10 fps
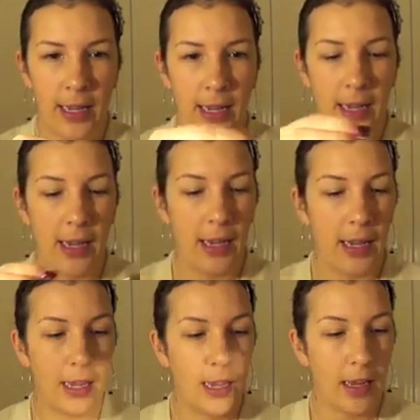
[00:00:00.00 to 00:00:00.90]

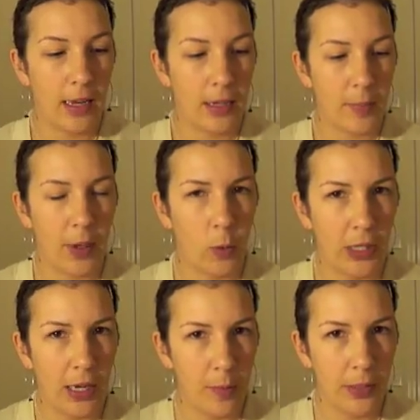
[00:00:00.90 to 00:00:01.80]
And my
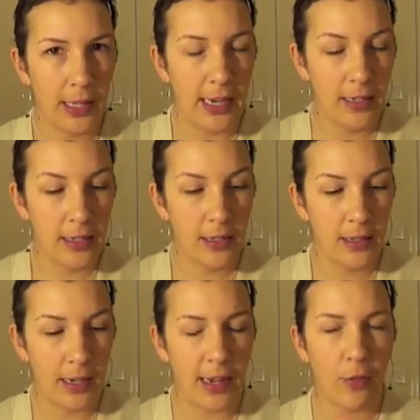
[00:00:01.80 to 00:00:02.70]
only complaint,
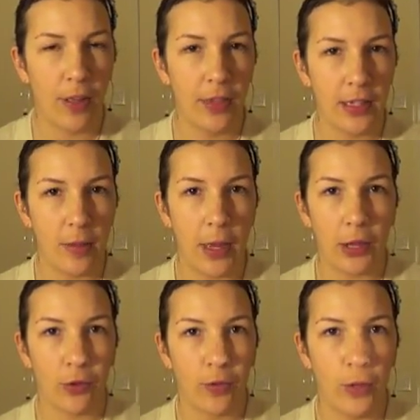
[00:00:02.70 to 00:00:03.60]
and I read this about
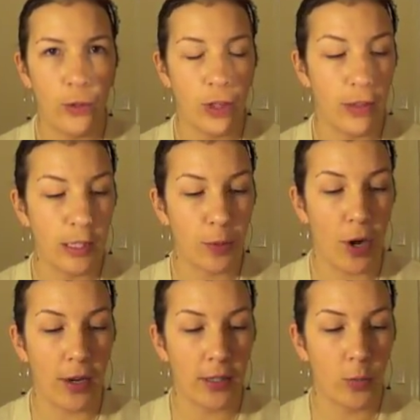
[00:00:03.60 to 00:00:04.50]
the reviews on this
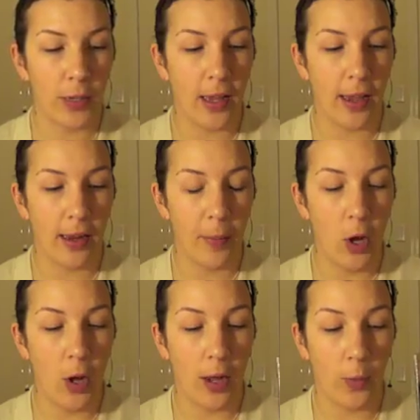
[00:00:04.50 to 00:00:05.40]
product when
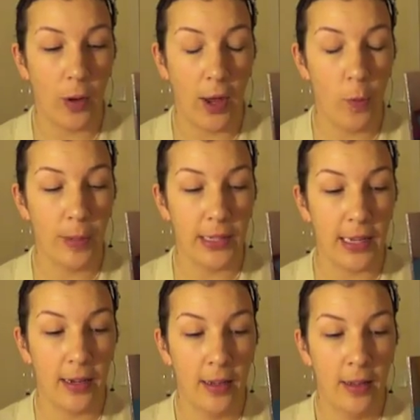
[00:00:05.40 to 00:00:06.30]
I opened
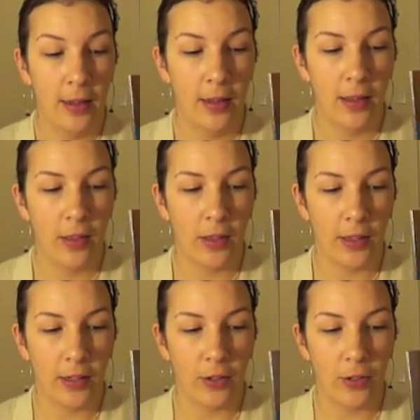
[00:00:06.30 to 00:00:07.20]
it, the
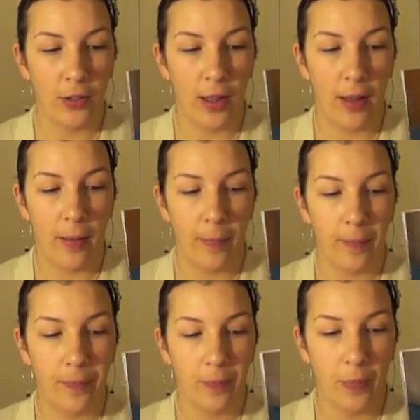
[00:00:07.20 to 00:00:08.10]
little
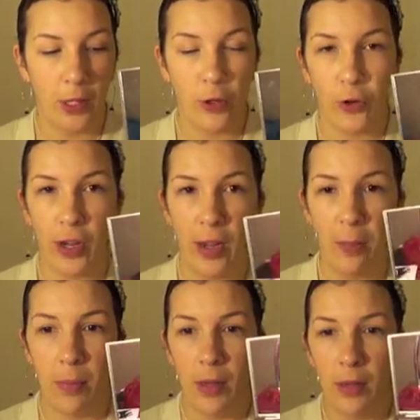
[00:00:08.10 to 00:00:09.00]

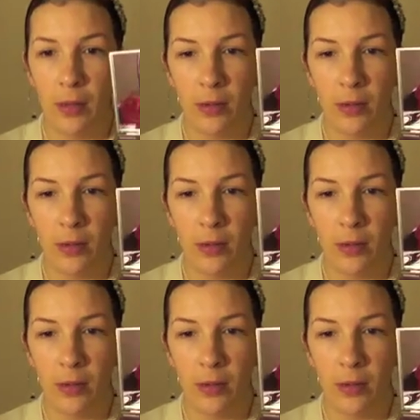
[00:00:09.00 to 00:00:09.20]
cream